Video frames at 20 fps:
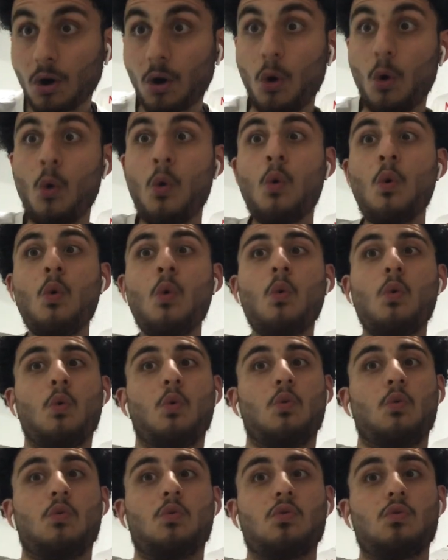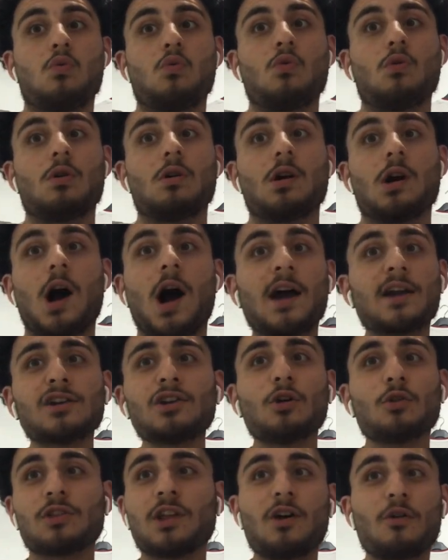Oh, I don't
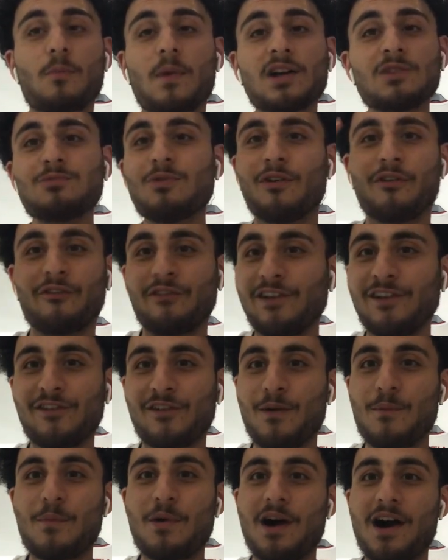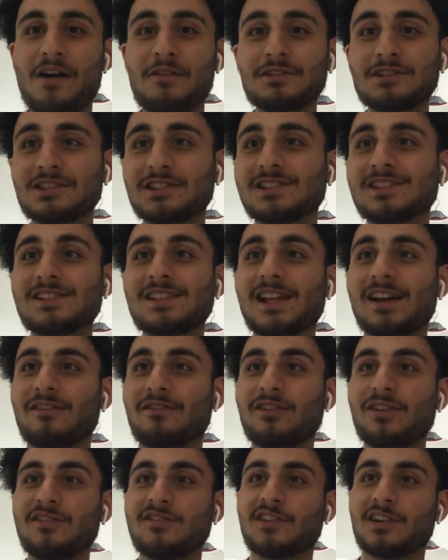know. That reminds me of FIFA, bro. I always used to do
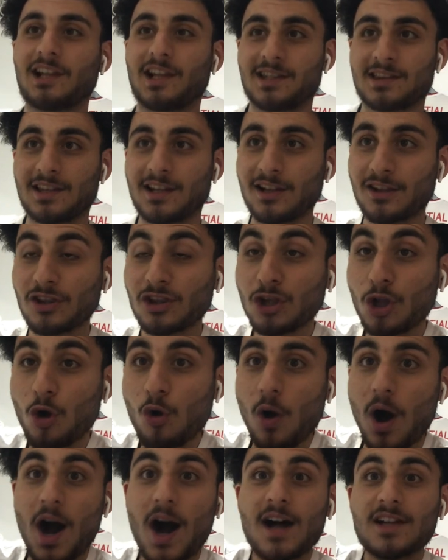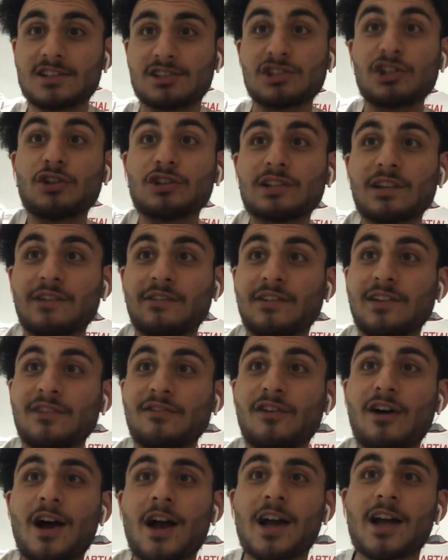that in FIFA. Like the low hard shots in
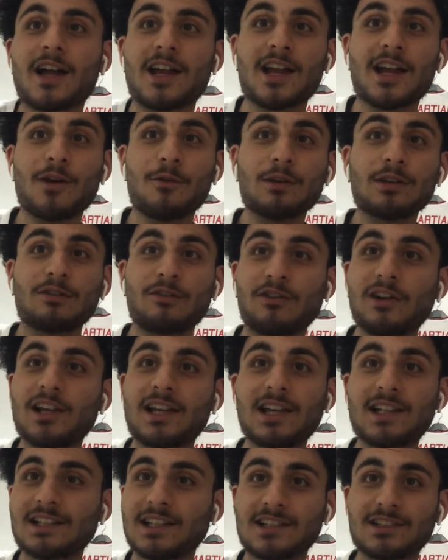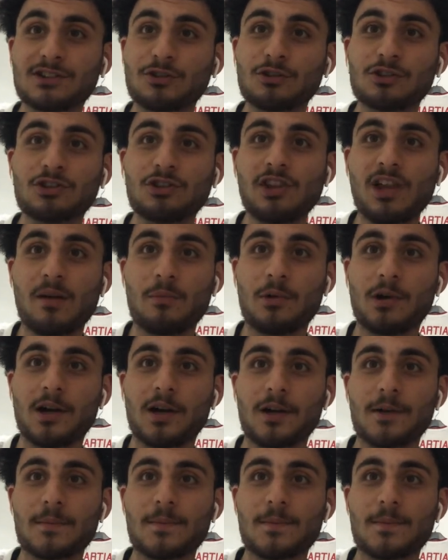FIFA with free kicks. I used to always do that, bro.